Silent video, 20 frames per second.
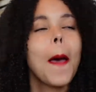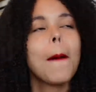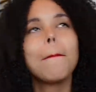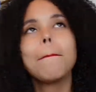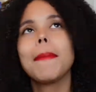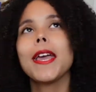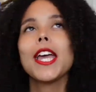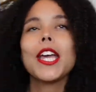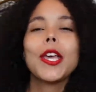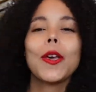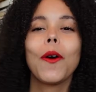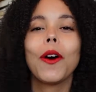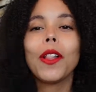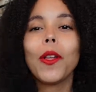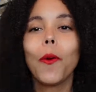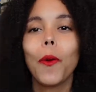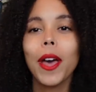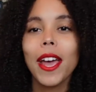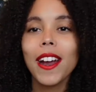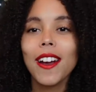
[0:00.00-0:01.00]
make you all
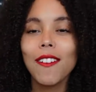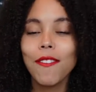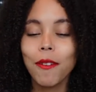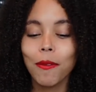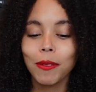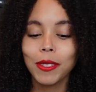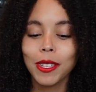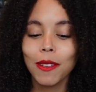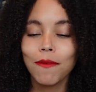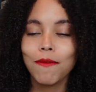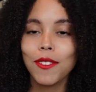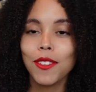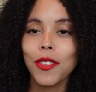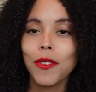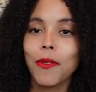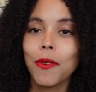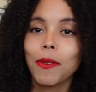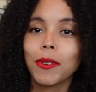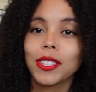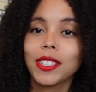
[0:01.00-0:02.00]
aware if it was something
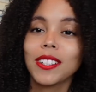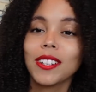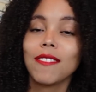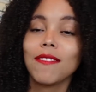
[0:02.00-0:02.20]
you were wanting